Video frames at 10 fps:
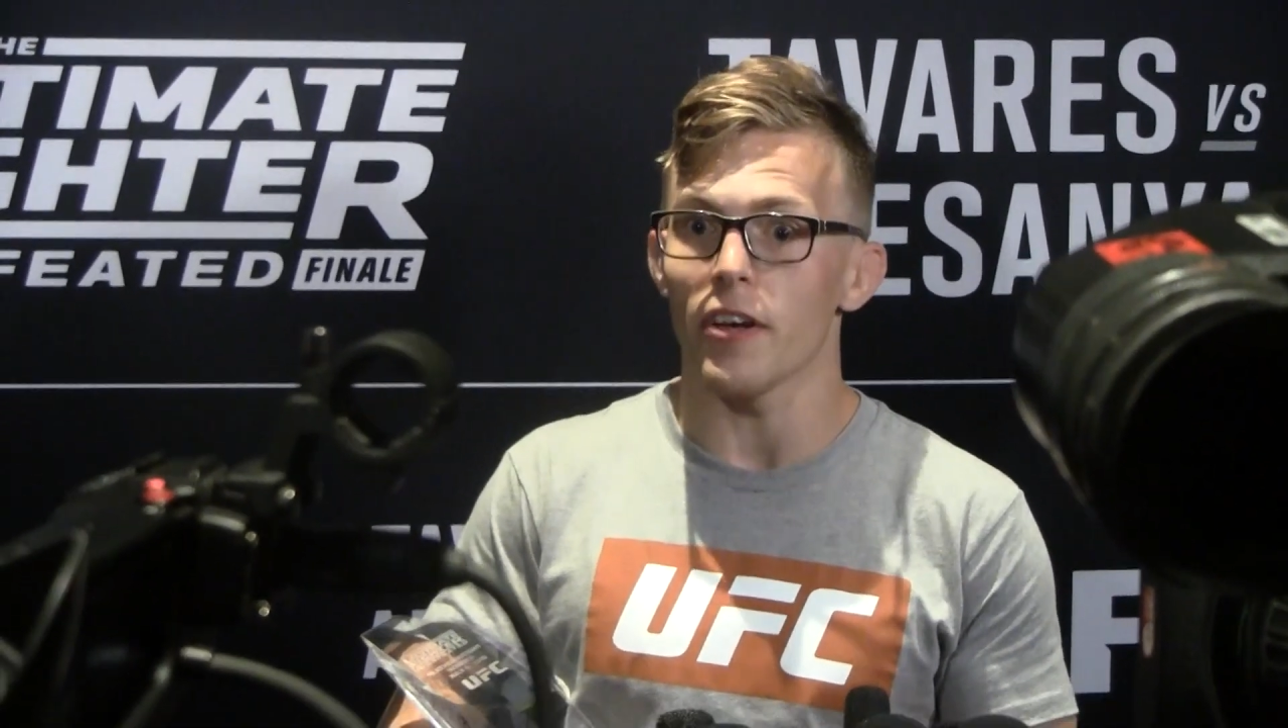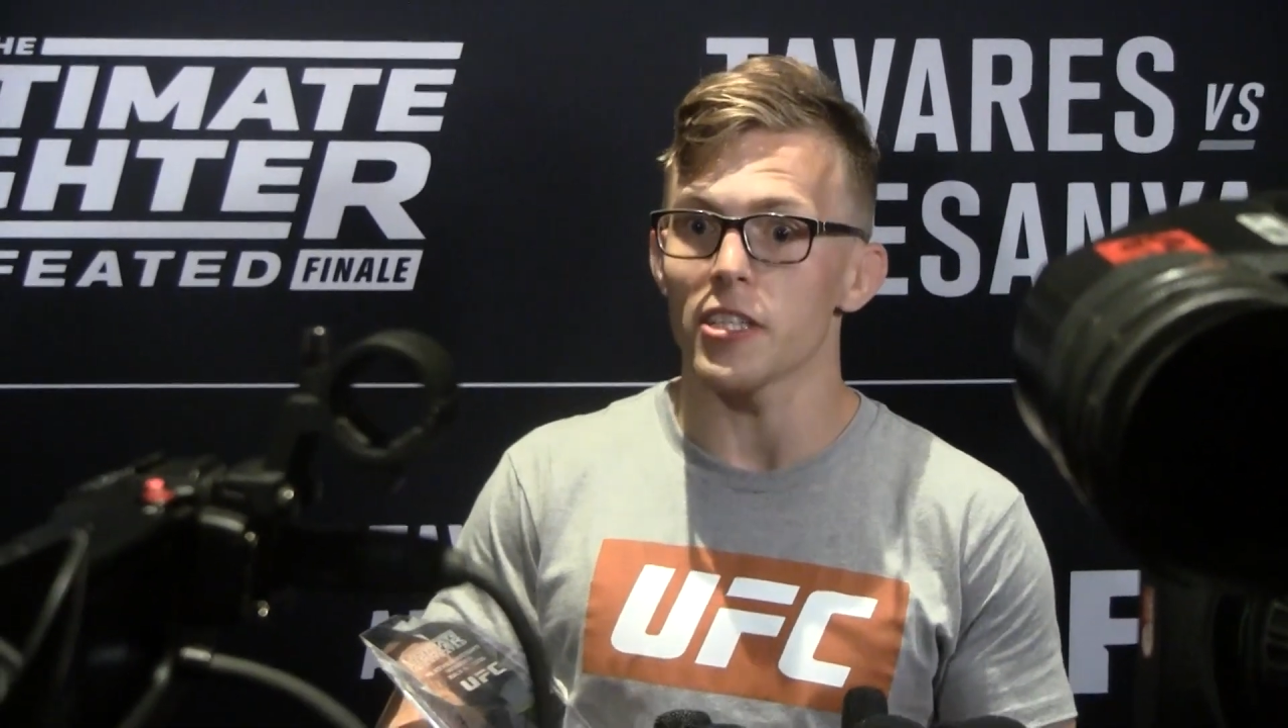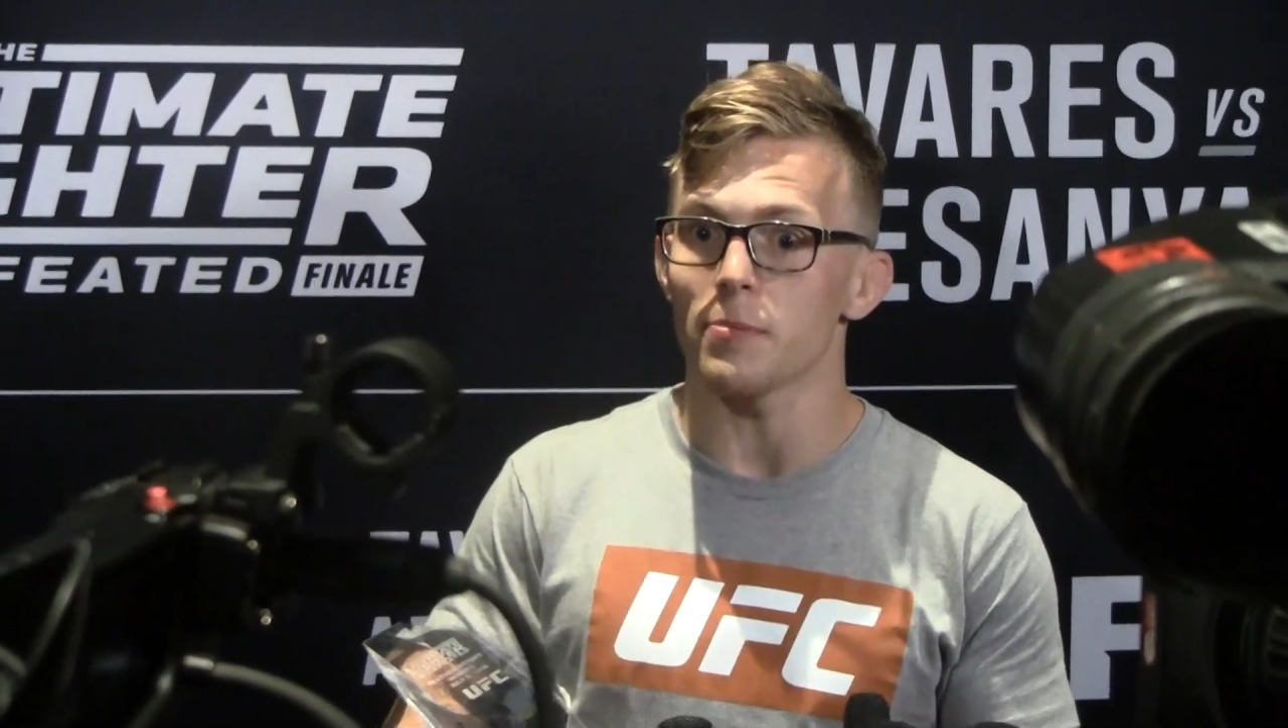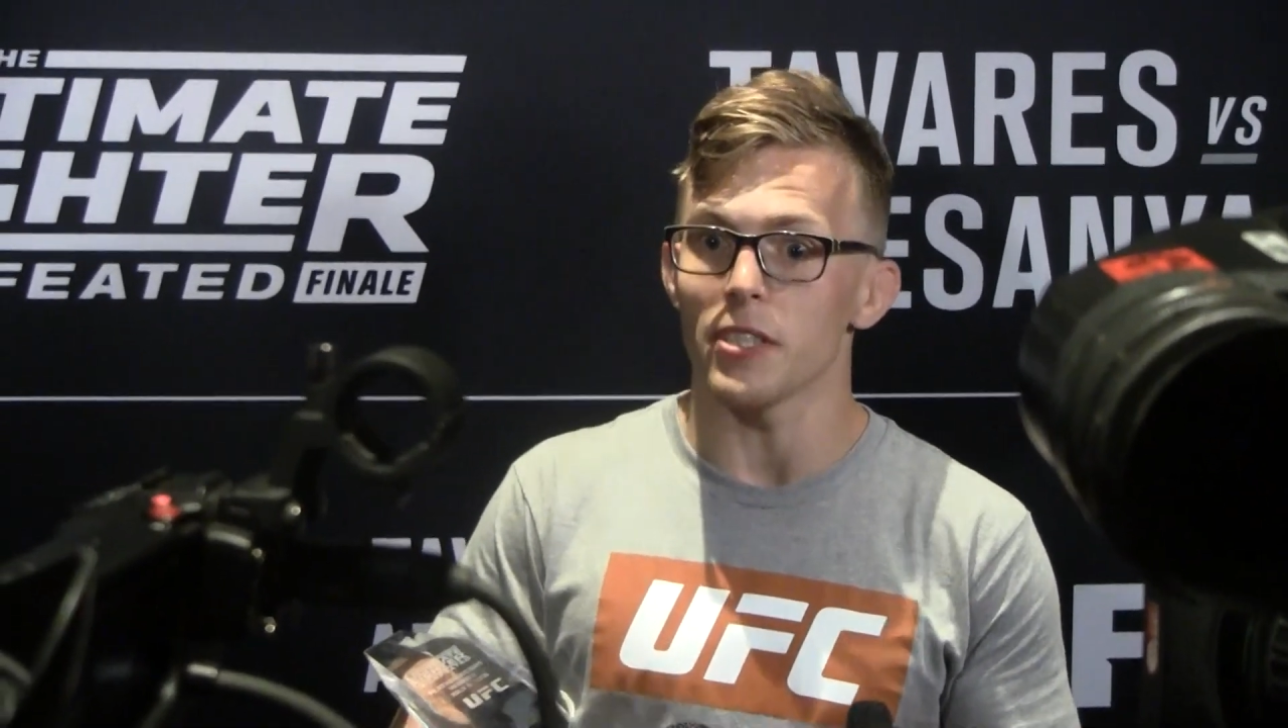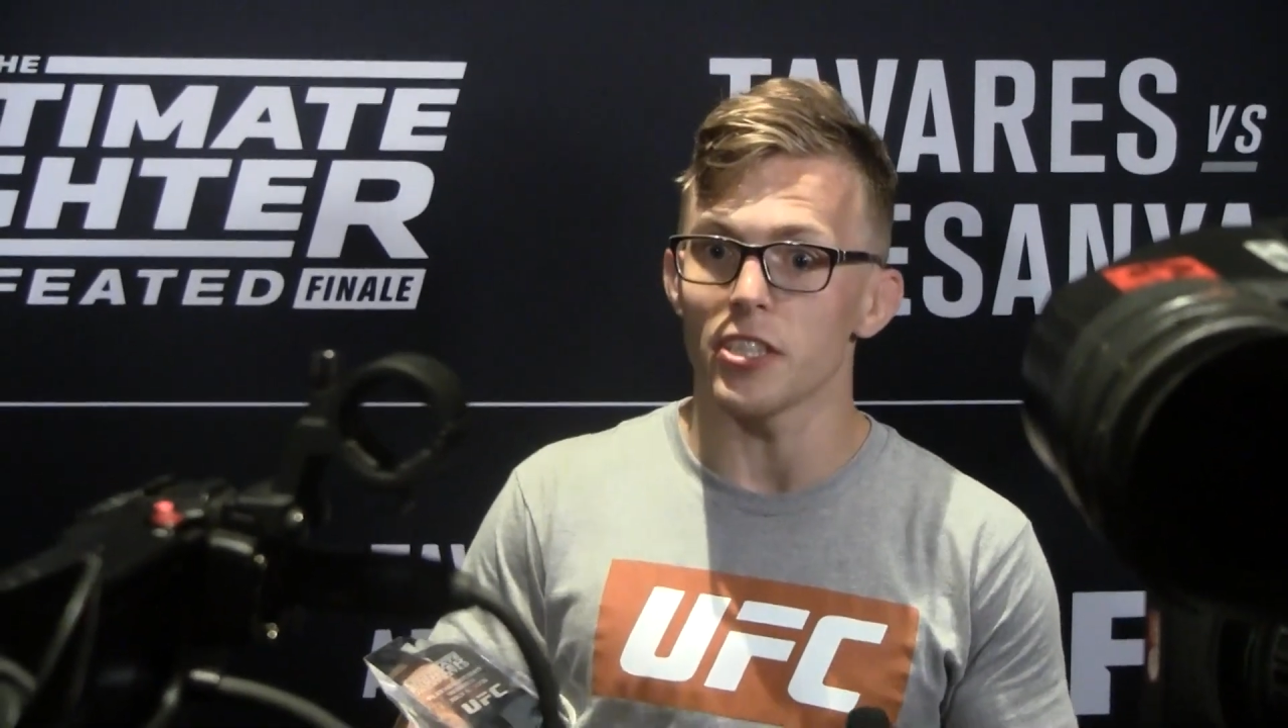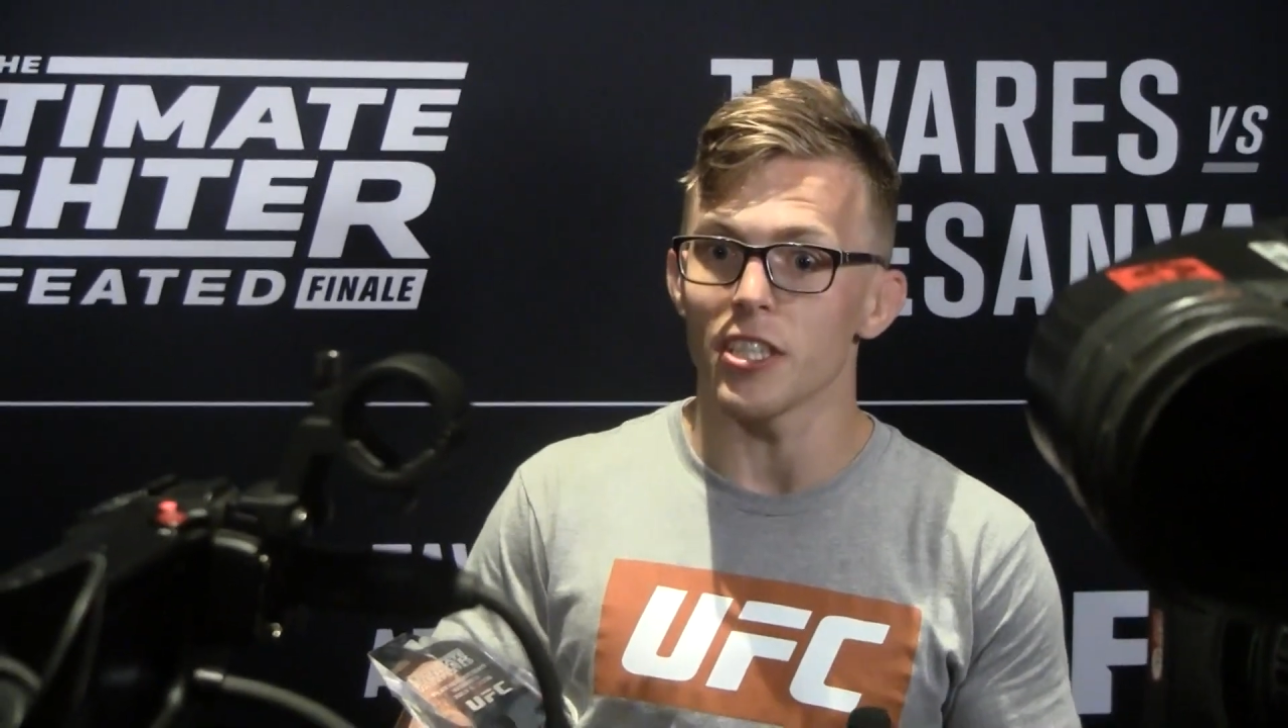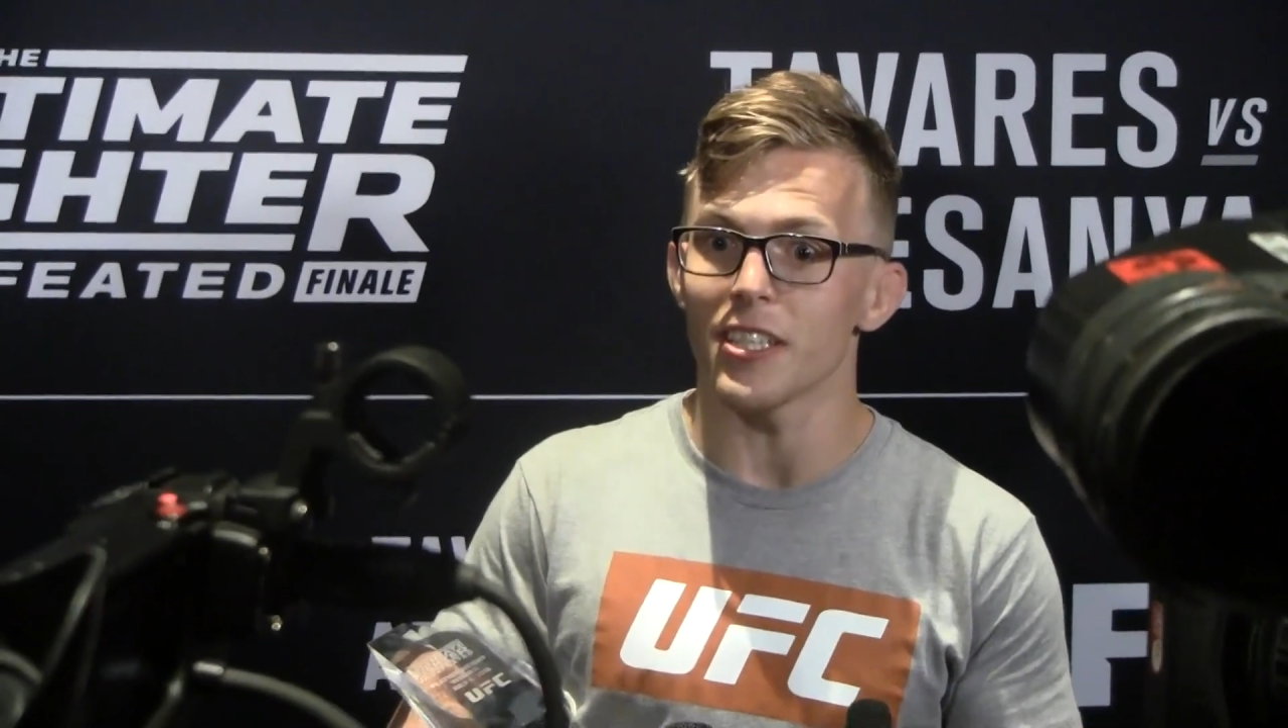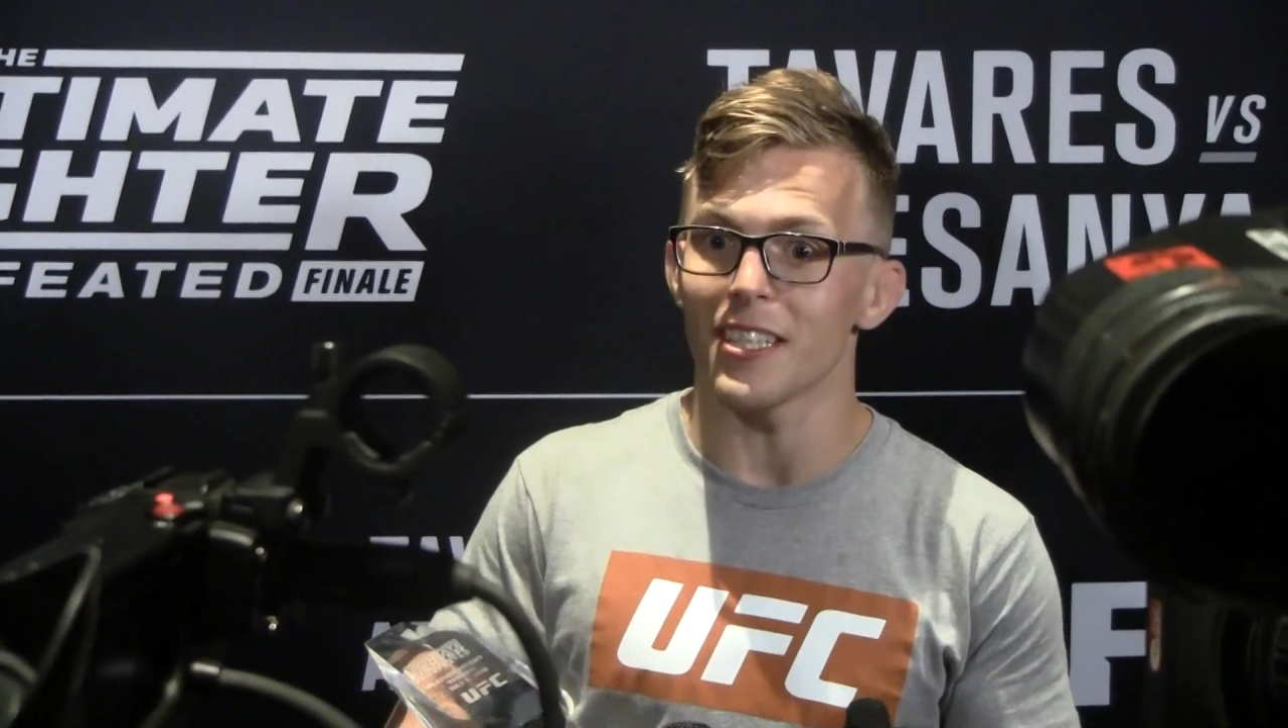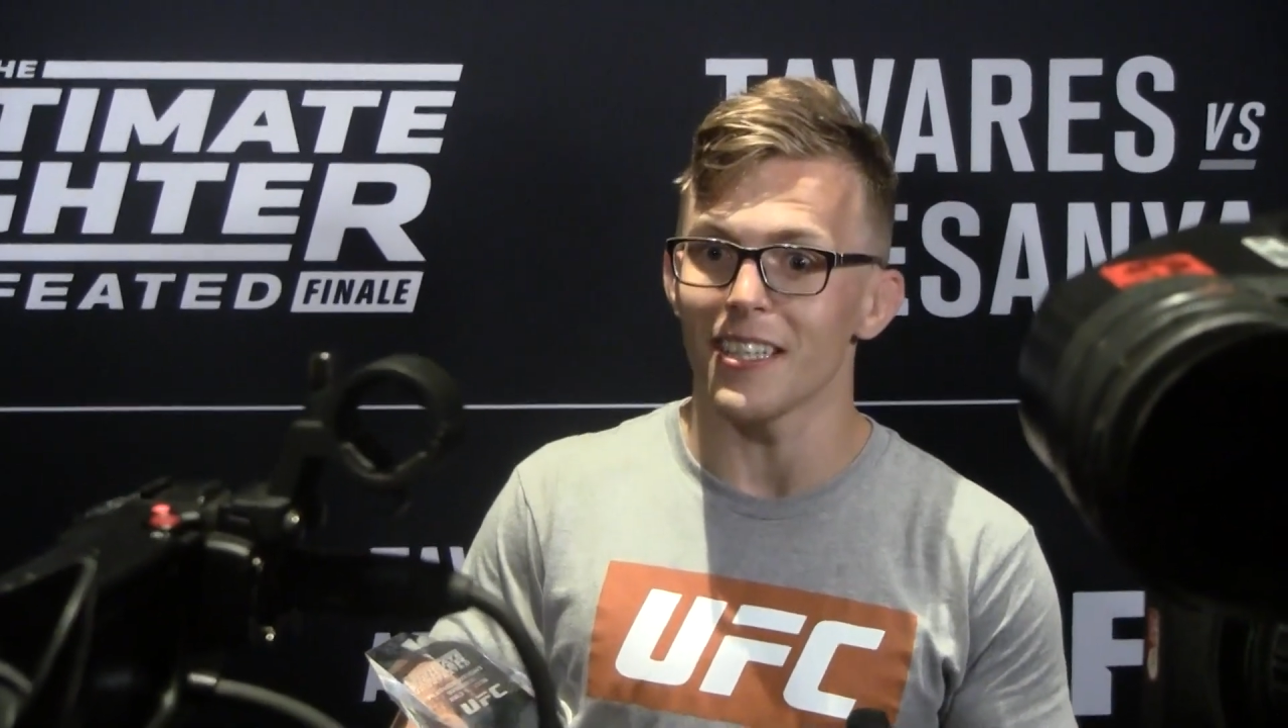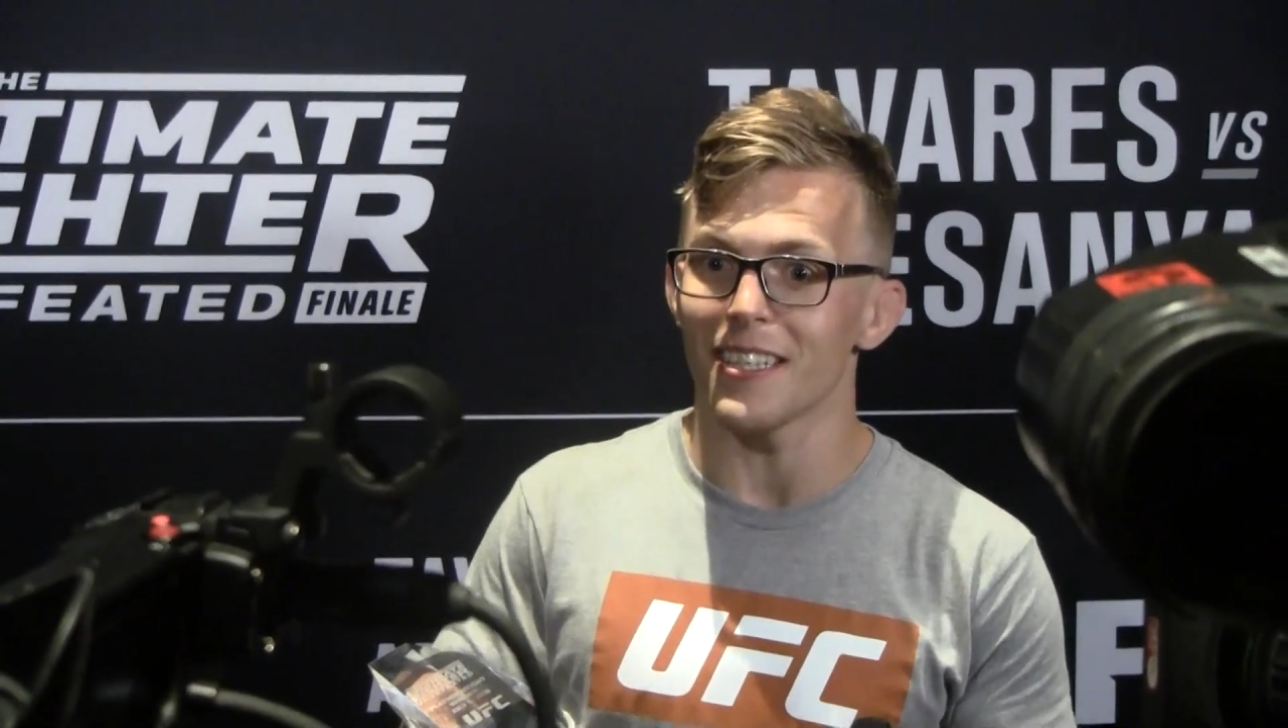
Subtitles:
SBG